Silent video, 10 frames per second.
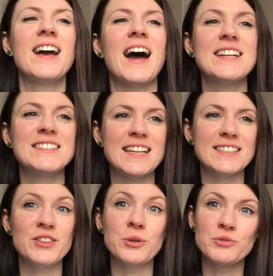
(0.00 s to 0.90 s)
and
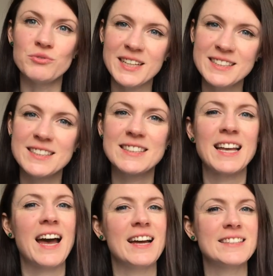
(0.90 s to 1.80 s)
assessing those risks
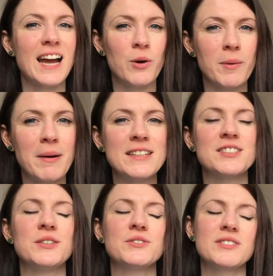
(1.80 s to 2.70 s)
and how we
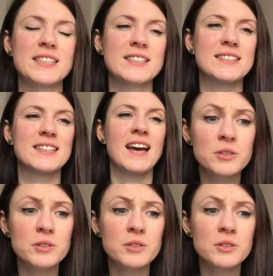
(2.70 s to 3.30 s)
manage those risks.